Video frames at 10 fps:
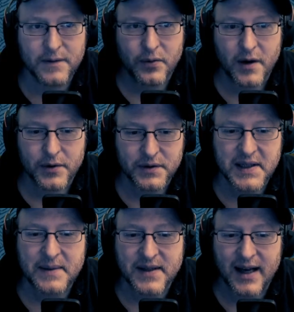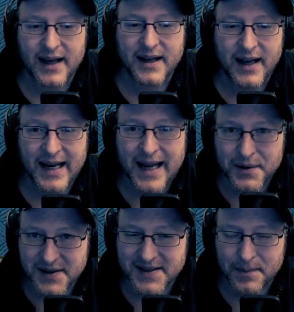of Primordial Deeps
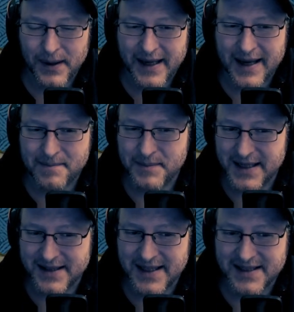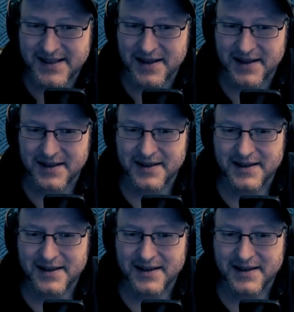allows us to play it and meet this turn.